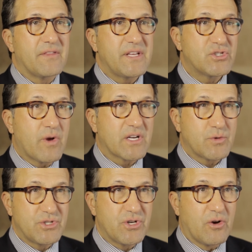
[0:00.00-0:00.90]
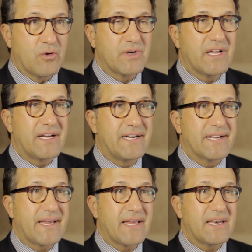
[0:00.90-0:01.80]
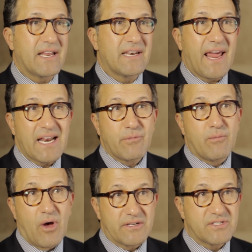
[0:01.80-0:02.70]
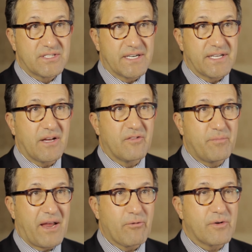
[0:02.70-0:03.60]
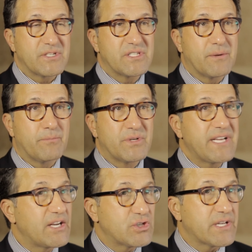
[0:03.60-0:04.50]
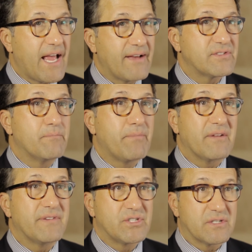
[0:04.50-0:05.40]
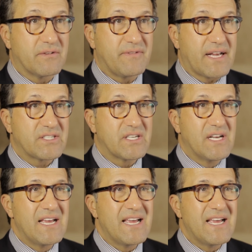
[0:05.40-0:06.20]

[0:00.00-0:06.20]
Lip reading: These drugs were shown in an animal model study of Peyronie's to potentially have some beneficial effects,